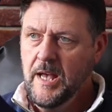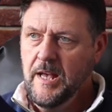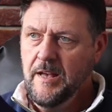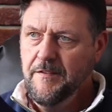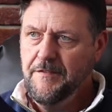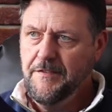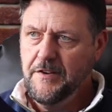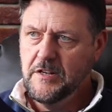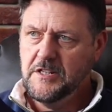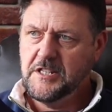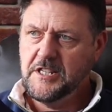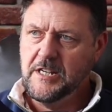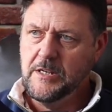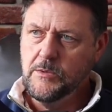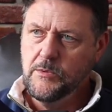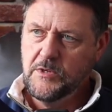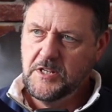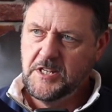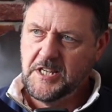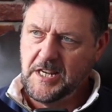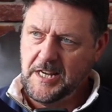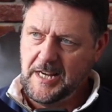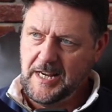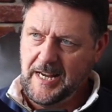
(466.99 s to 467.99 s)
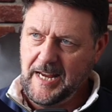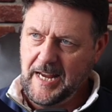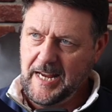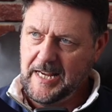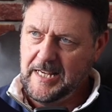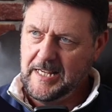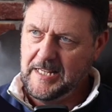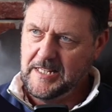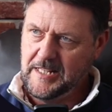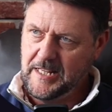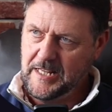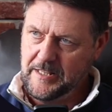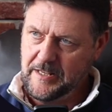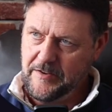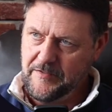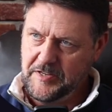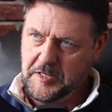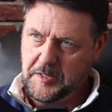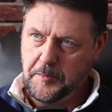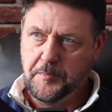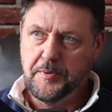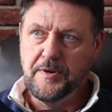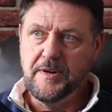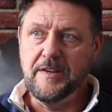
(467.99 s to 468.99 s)
First thing we'll see is that there is
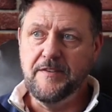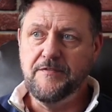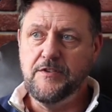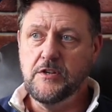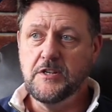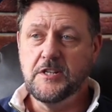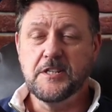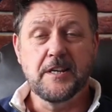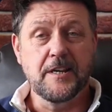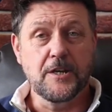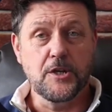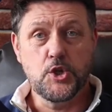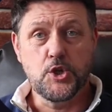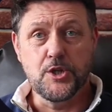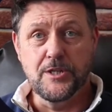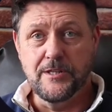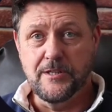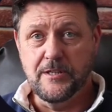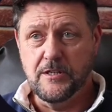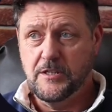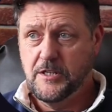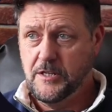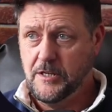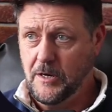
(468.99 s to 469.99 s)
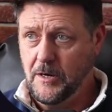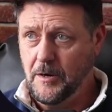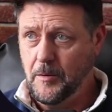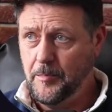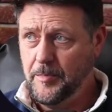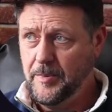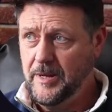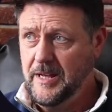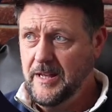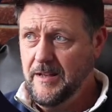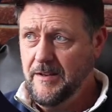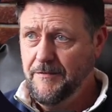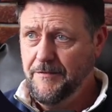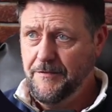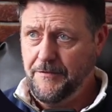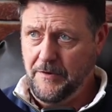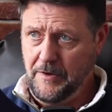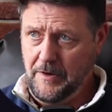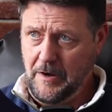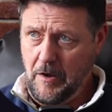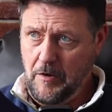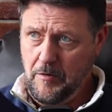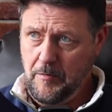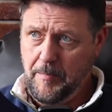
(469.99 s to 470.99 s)
a preview section at the top,
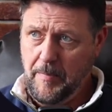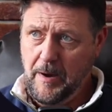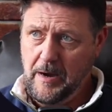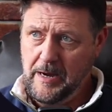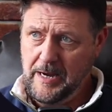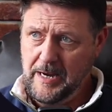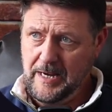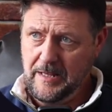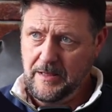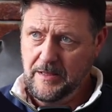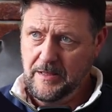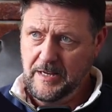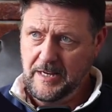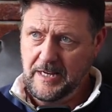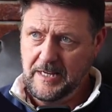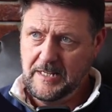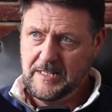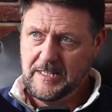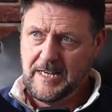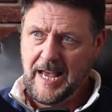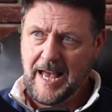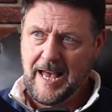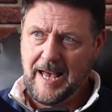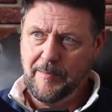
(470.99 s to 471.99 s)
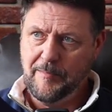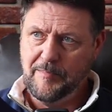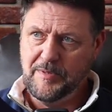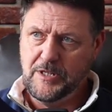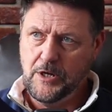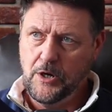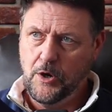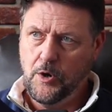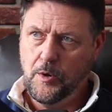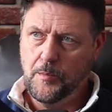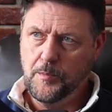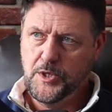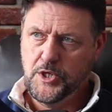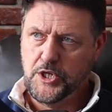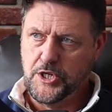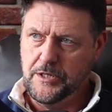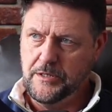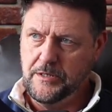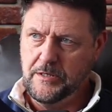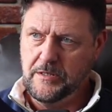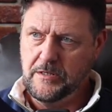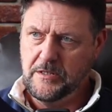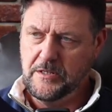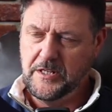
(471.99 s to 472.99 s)
followed by the tabbed
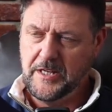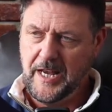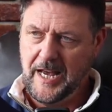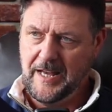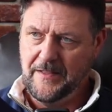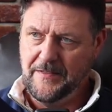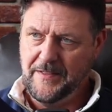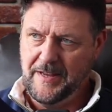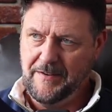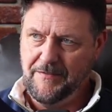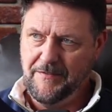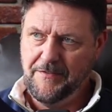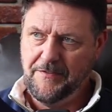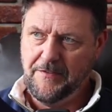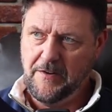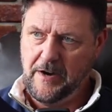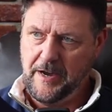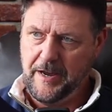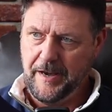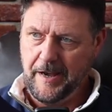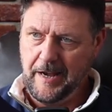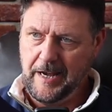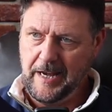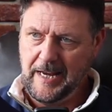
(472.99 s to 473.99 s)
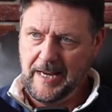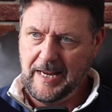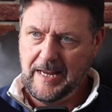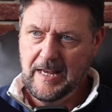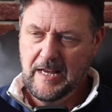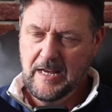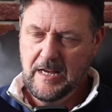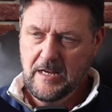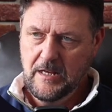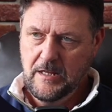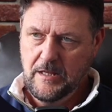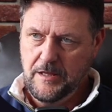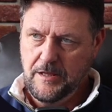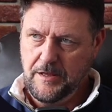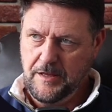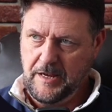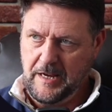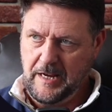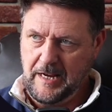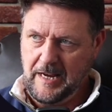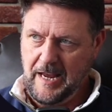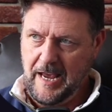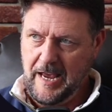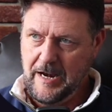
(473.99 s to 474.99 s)
options, and then finally
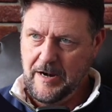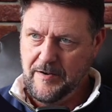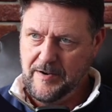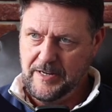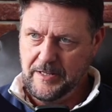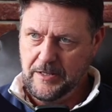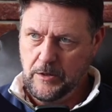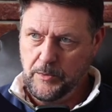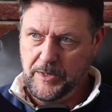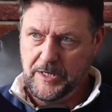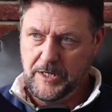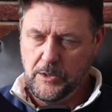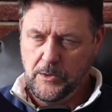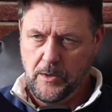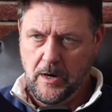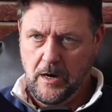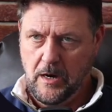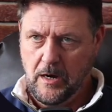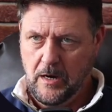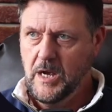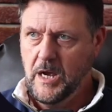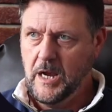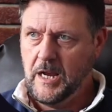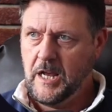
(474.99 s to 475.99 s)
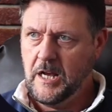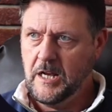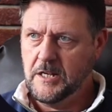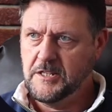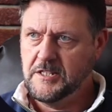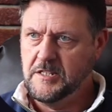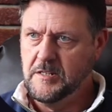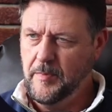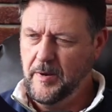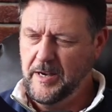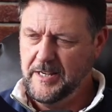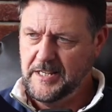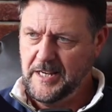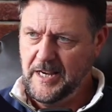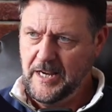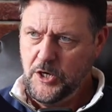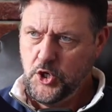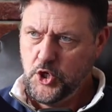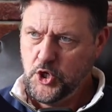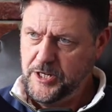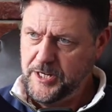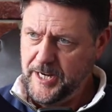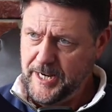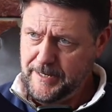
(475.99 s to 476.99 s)
the area that we do our
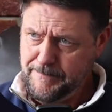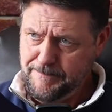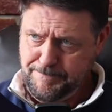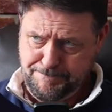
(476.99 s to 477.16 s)
customization in.